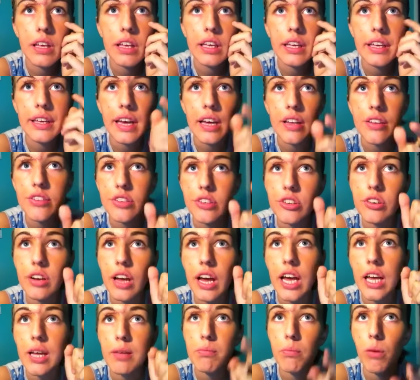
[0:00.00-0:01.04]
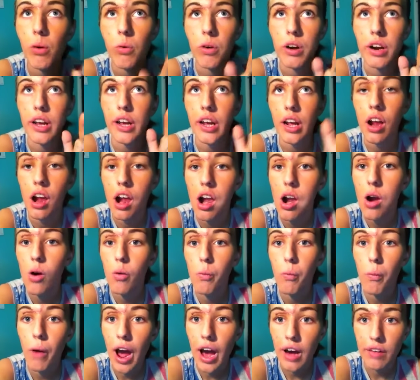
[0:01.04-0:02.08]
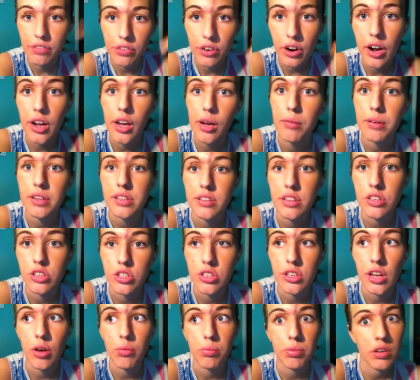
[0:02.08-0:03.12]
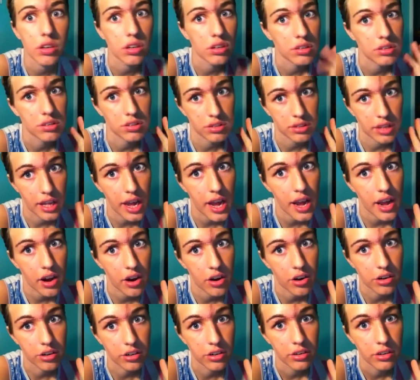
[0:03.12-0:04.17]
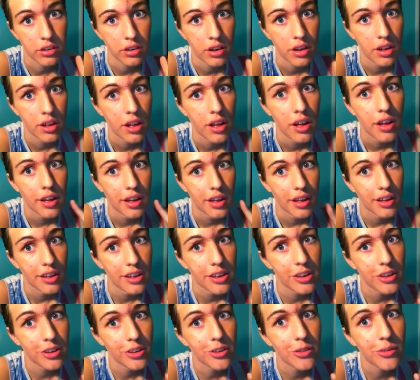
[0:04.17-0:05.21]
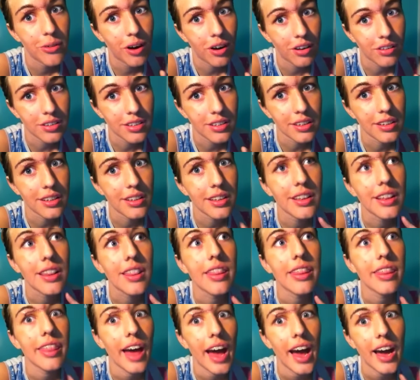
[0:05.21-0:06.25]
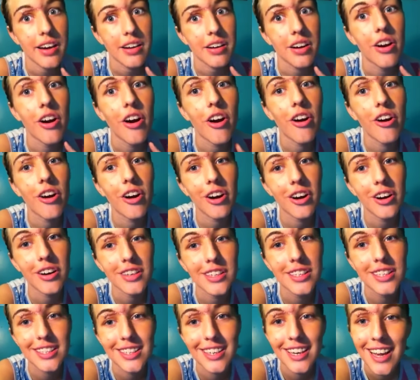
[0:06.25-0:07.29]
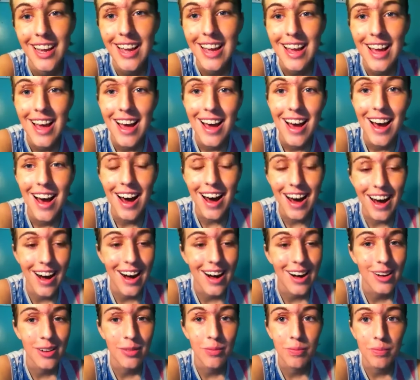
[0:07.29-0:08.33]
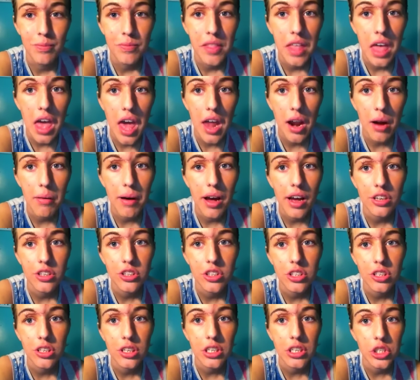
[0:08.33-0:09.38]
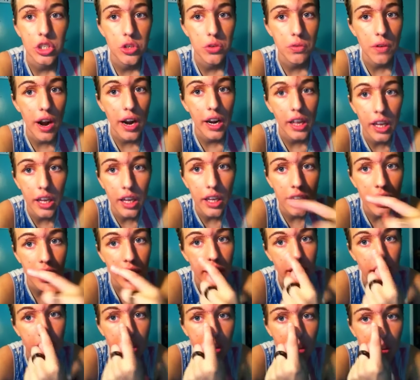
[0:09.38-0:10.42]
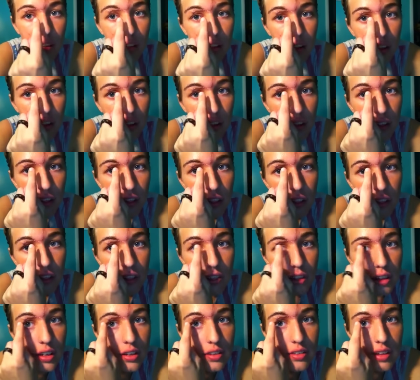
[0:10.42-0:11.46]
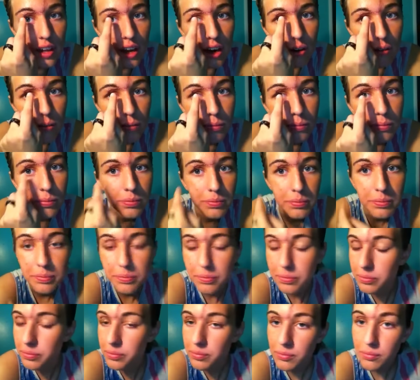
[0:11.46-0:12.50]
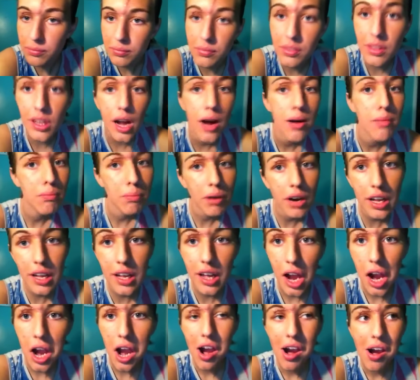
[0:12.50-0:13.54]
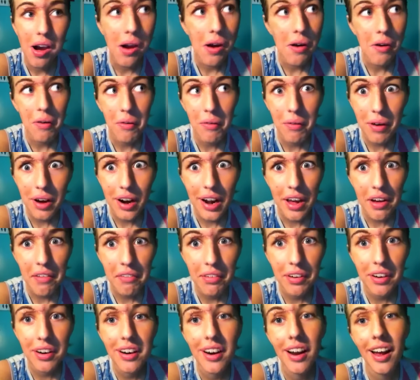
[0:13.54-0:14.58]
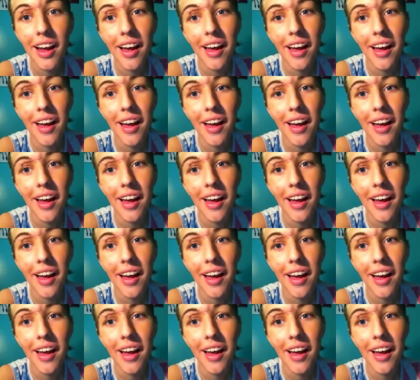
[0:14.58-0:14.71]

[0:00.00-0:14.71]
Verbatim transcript: yesterday morning after I got my stitches out because that hurt. You all see, that hurt. Um, and I'm actually dreading getting these out. But whatever.